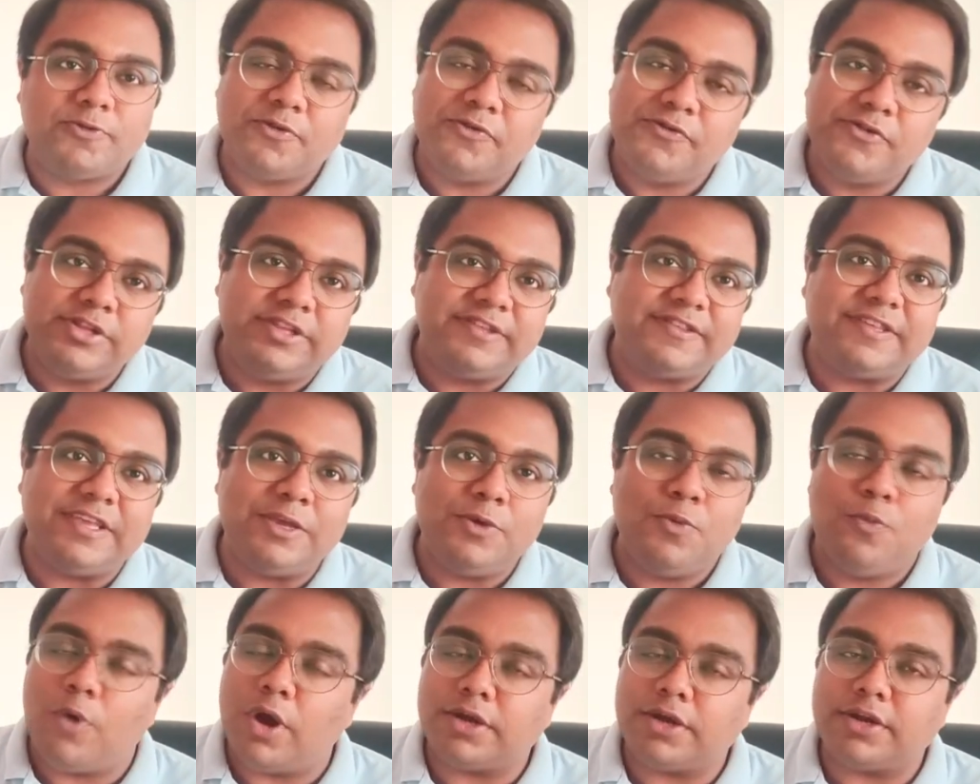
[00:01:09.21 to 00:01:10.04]
we will see
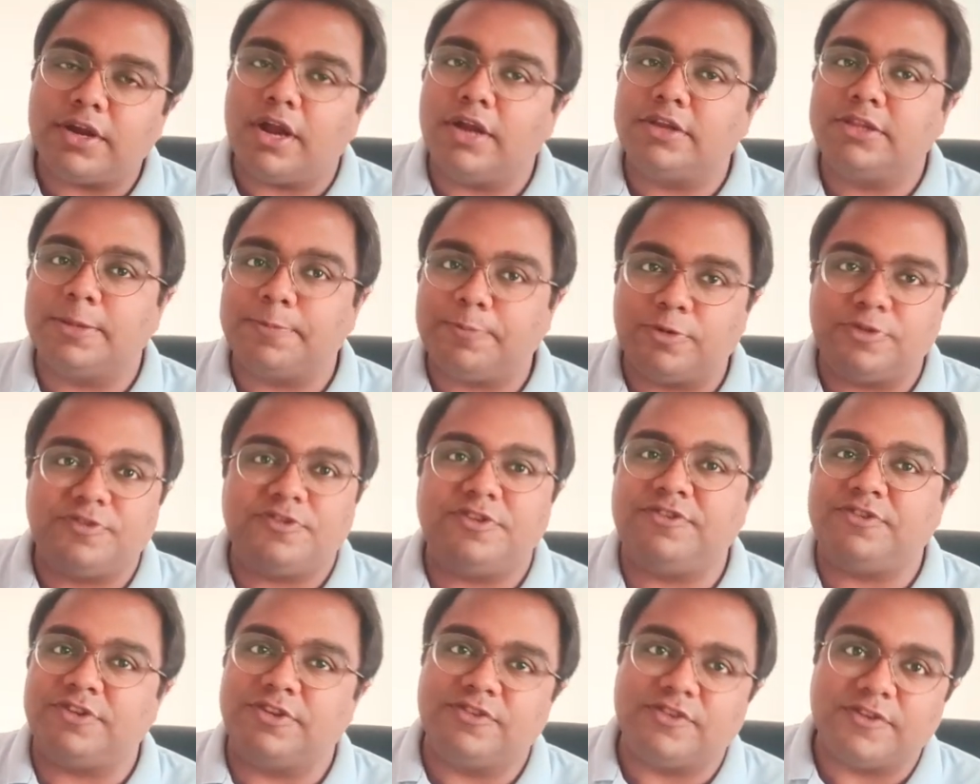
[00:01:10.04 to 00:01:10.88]
what are the
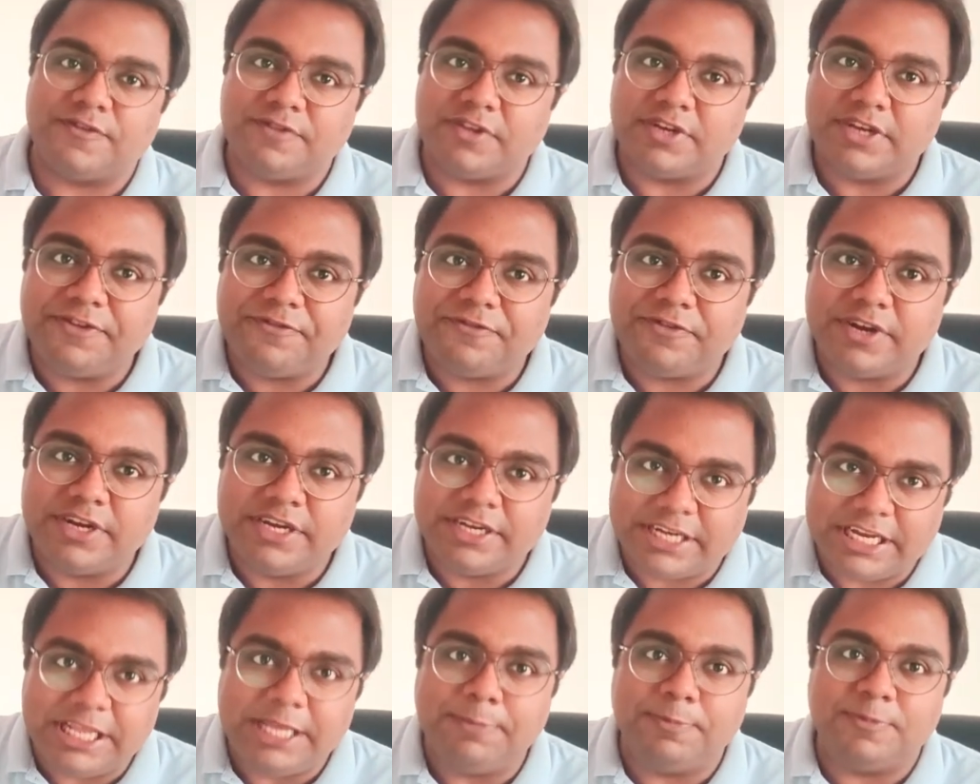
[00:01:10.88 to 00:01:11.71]
positions of the
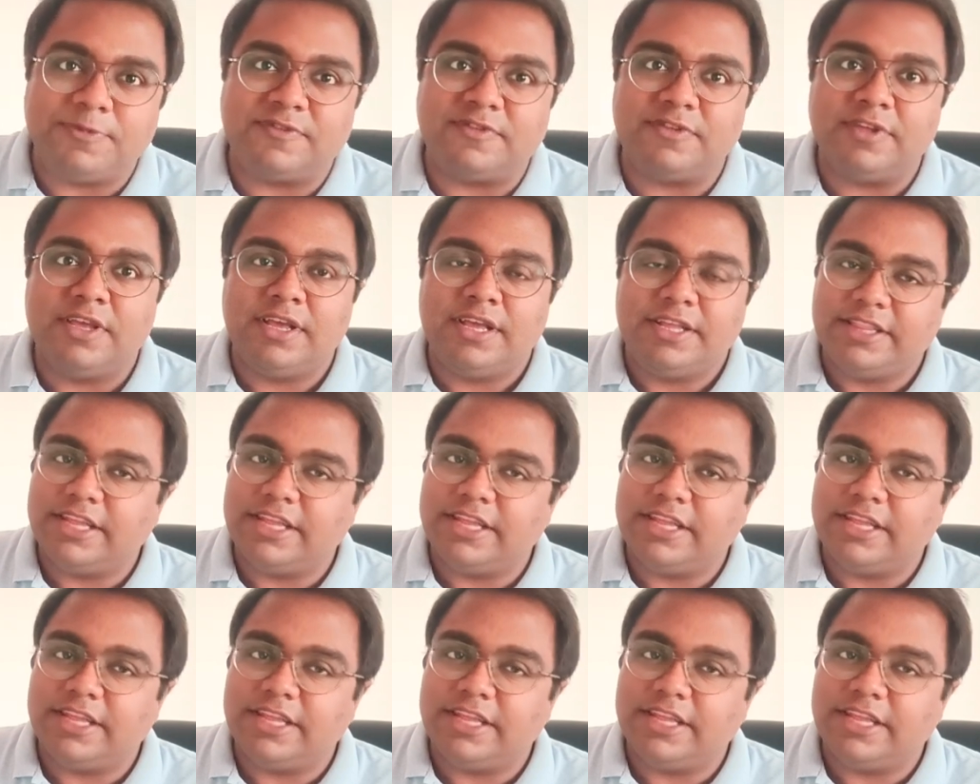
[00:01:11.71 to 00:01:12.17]
different teams